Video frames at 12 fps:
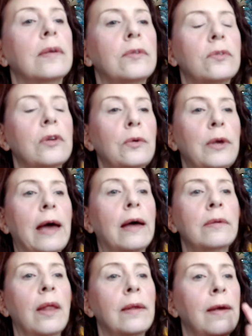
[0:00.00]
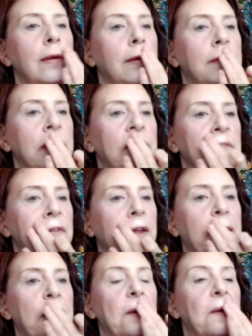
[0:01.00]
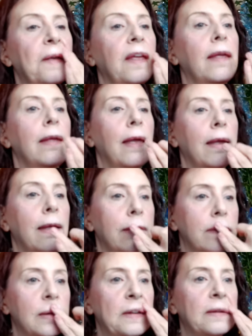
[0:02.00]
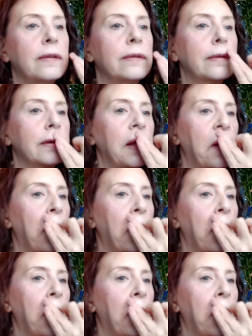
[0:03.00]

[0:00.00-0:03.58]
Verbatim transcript: So yeah, it definitely isn't